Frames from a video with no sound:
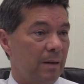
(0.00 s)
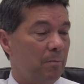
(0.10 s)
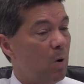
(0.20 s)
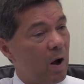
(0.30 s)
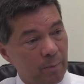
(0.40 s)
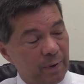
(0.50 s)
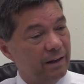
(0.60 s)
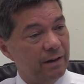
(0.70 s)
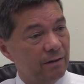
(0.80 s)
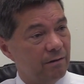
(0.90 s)
In my
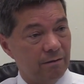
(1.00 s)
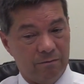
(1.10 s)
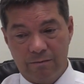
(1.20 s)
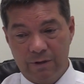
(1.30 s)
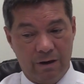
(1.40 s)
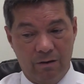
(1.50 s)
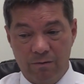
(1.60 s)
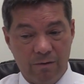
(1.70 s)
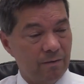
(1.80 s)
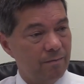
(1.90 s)
opinion, and you
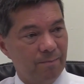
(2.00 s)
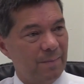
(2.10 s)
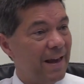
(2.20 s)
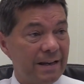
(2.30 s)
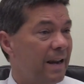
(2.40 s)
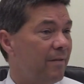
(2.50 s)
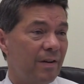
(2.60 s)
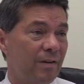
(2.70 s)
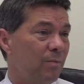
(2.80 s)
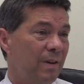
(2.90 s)
know, that
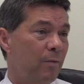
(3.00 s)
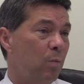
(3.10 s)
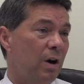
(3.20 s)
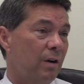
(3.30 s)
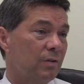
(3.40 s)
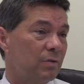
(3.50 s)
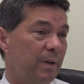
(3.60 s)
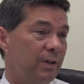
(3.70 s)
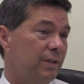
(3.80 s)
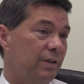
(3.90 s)
never works,
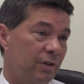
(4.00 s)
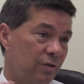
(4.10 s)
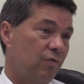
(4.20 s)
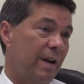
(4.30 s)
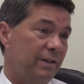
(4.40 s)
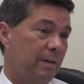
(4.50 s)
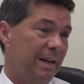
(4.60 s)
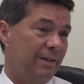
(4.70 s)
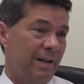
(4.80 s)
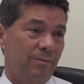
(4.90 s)
because it's a threat to the
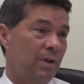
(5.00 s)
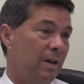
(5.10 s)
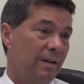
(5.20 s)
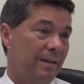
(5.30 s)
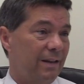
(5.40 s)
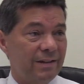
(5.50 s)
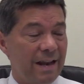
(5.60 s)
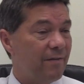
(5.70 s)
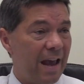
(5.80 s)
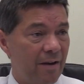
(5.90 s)
manager. That's
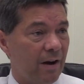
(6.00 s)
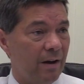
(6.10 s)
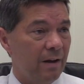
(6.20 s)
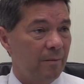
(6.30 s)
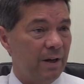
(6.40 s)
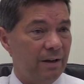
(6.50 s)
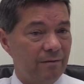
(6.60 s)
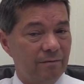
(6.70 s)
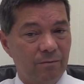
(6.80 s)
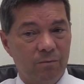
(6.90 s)
never ever.
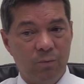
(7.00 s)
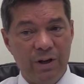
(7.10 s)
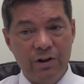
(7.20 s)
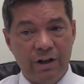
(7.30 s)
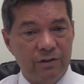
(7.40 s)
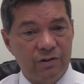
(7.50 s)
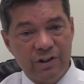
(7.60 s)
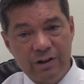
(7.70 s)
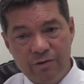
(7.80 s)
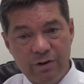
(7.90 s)
But when you're
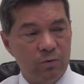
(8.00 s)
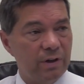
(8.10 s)
considering all